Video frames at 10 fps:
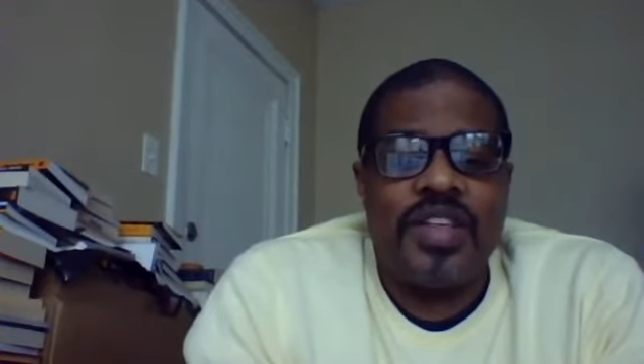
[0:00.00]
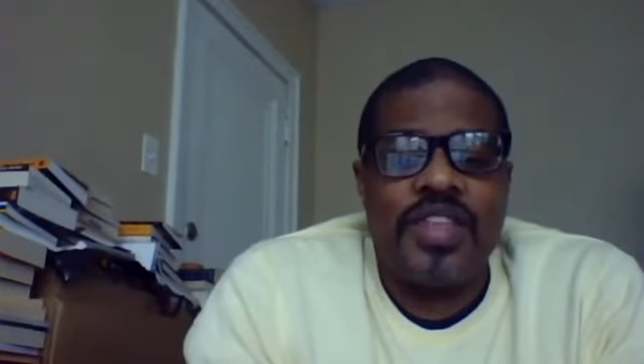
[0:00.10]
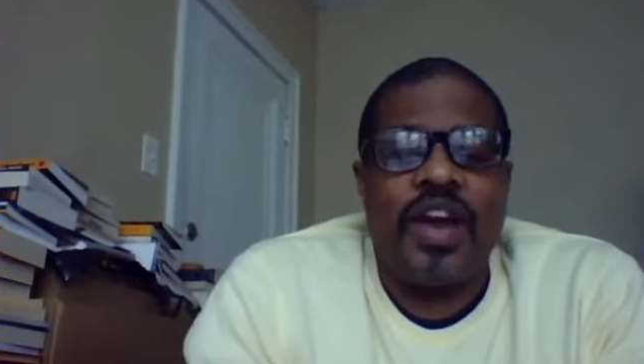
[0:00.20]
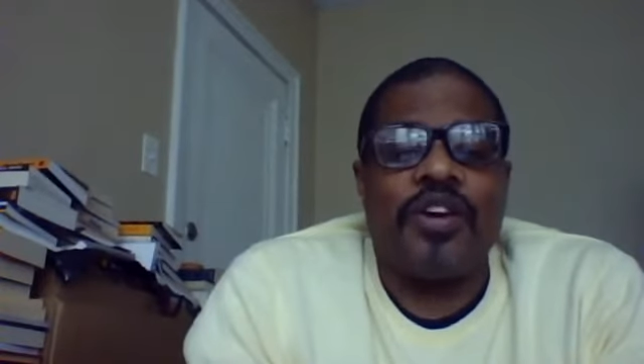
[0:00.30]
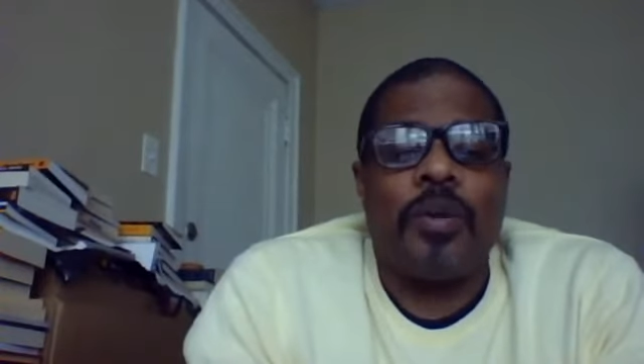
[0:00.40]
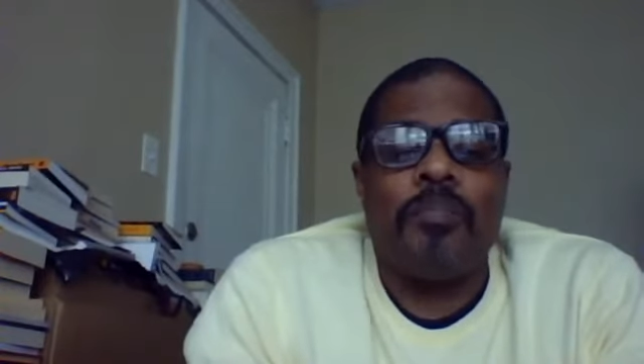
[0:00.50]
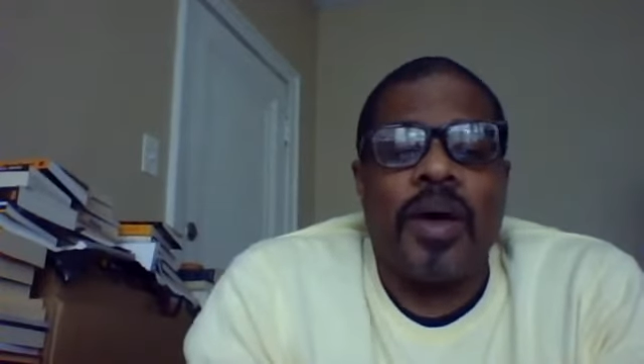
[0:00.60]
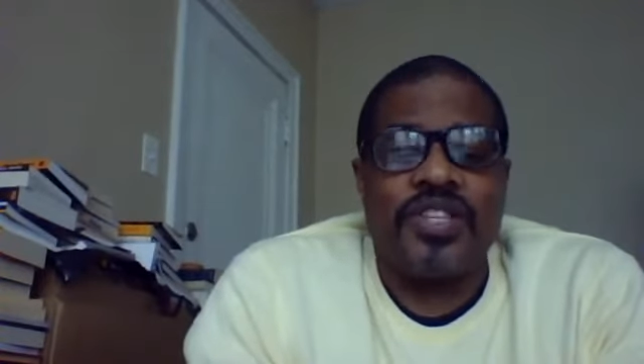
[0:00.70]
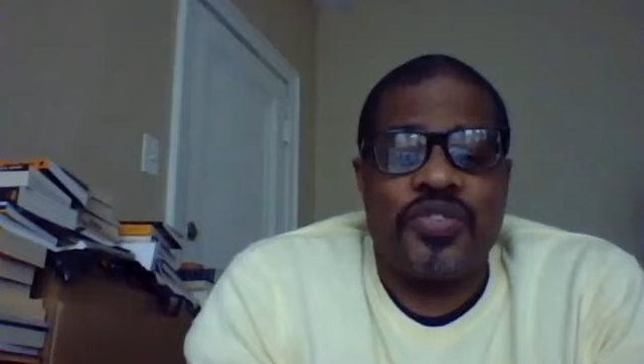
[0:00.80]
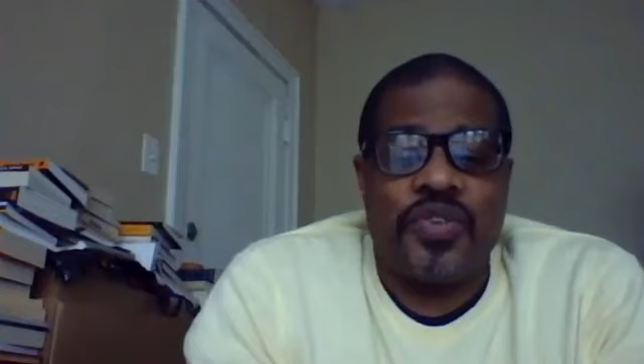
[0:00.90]
They are your
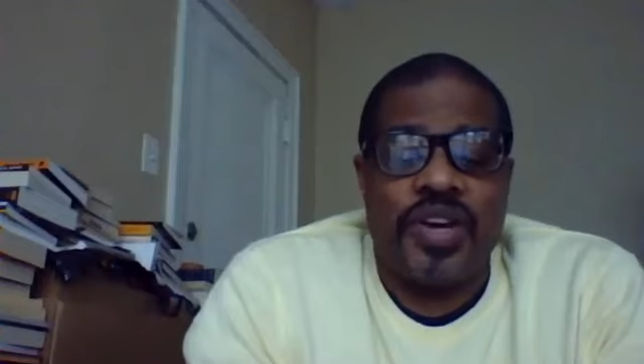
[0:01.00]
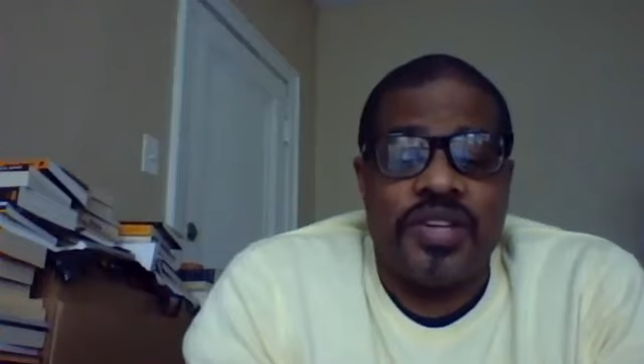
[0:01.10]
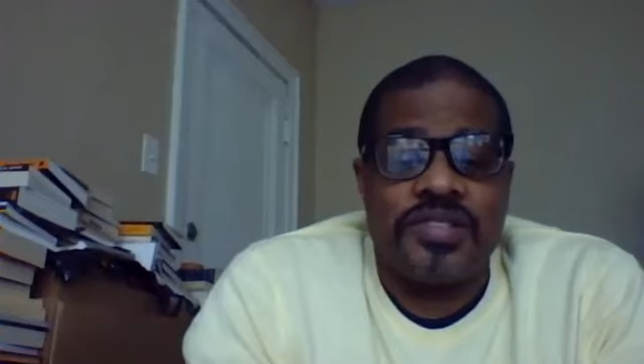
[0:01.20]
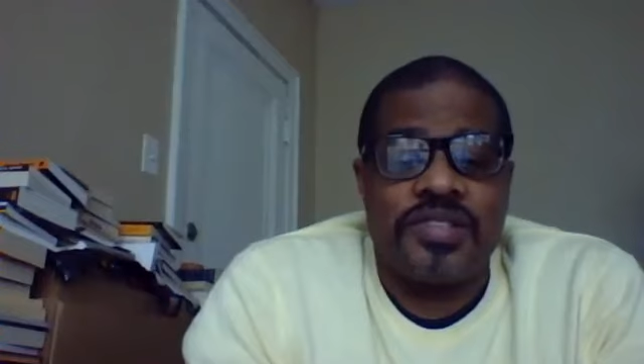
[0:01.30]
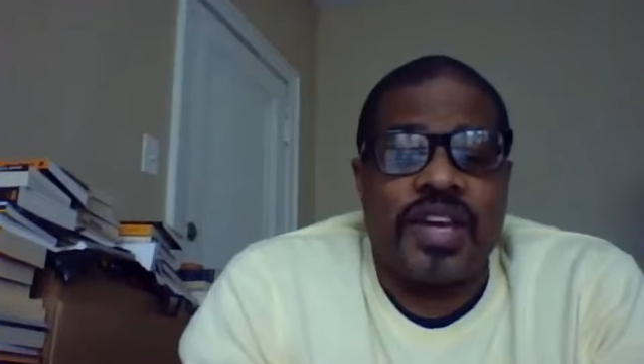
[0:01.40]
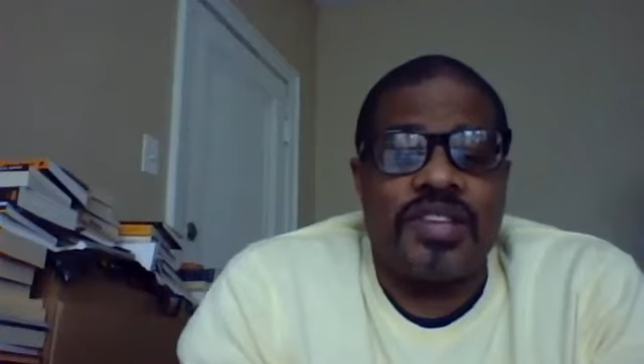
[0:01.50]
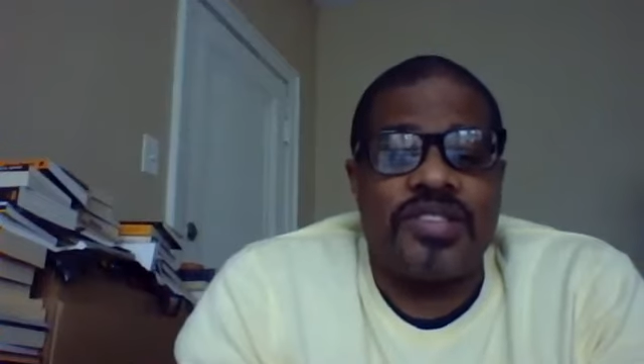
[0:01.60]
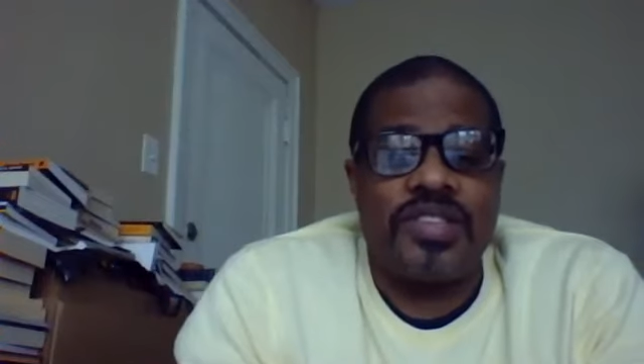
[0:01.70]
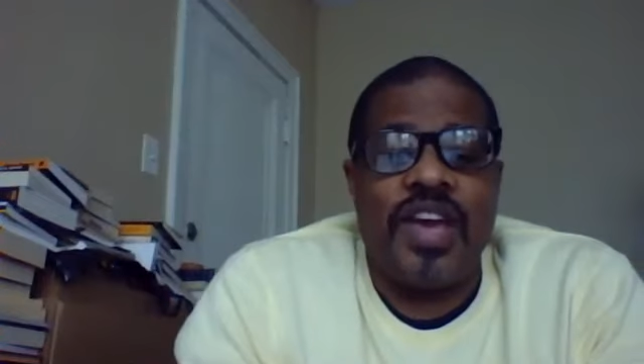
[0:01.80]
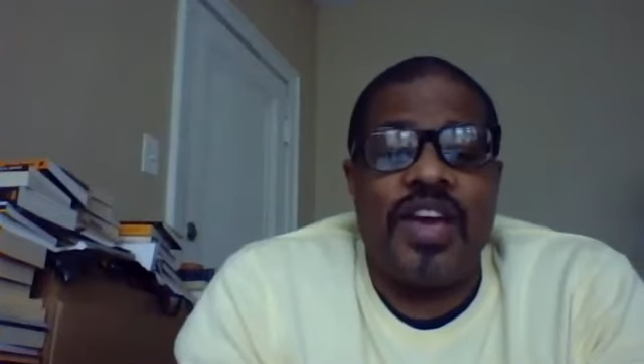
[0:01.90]
best friends. They can
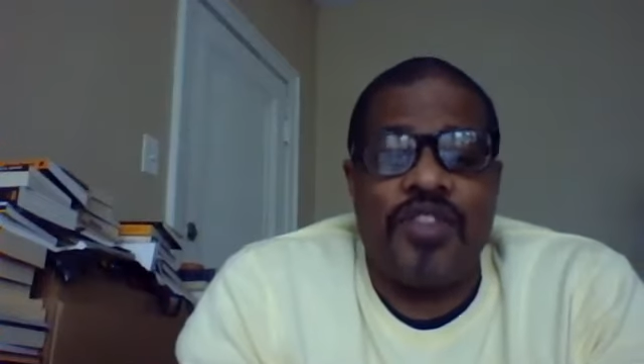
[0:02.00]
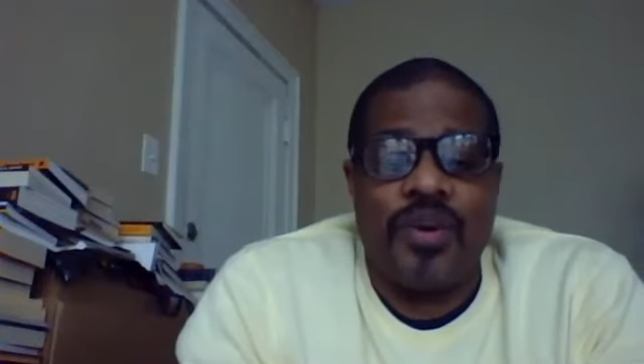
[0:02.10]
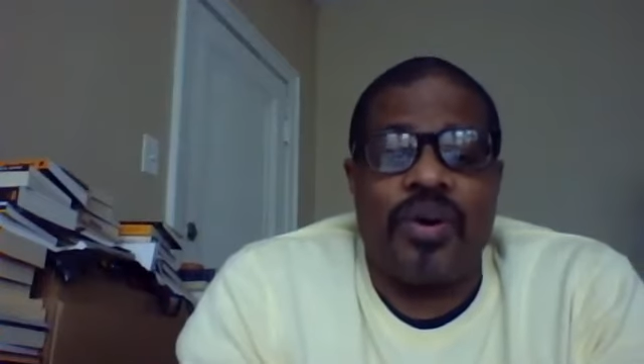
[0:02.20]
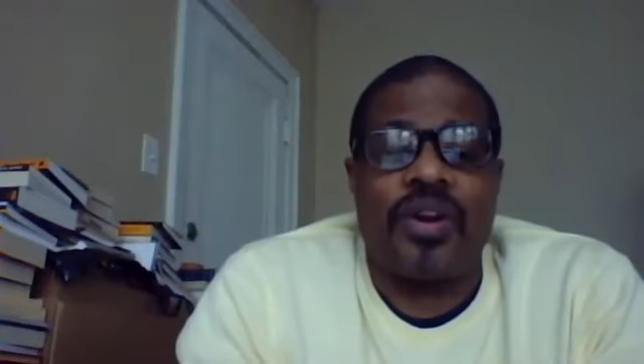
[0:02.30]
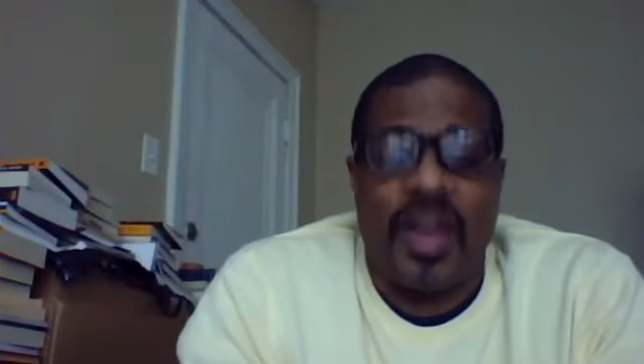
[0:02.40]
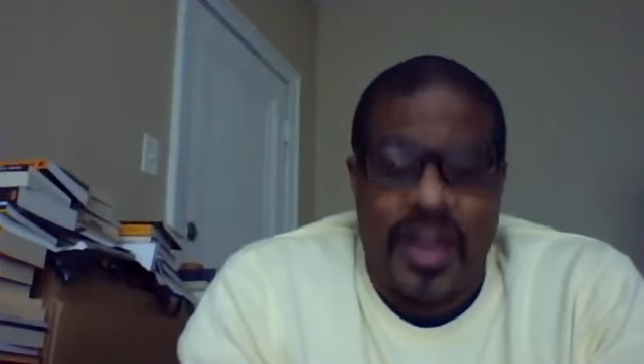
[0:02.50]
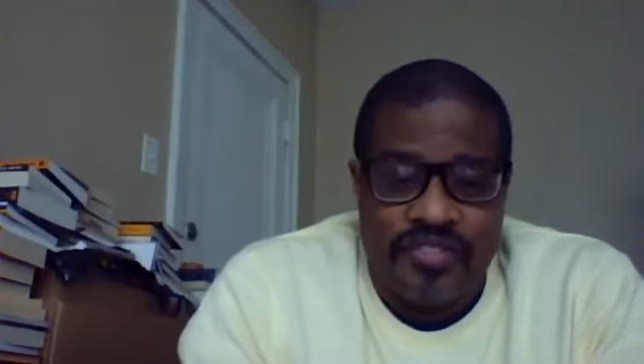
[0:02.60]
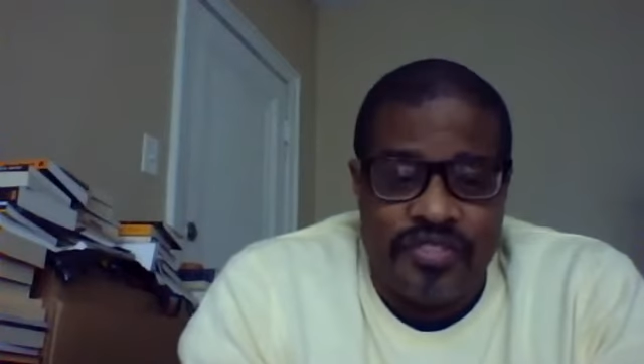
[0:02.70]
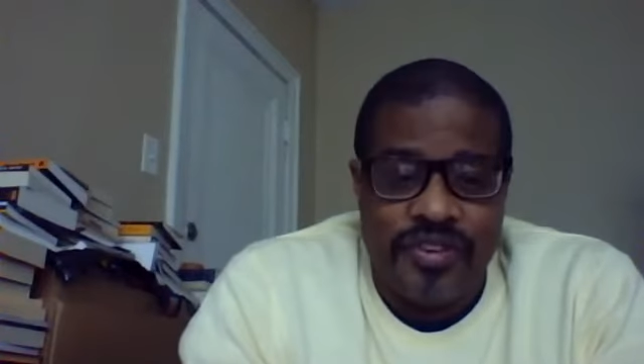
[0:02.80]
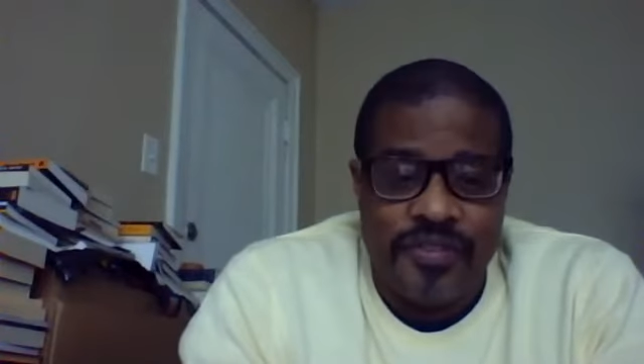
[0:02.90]
save your life.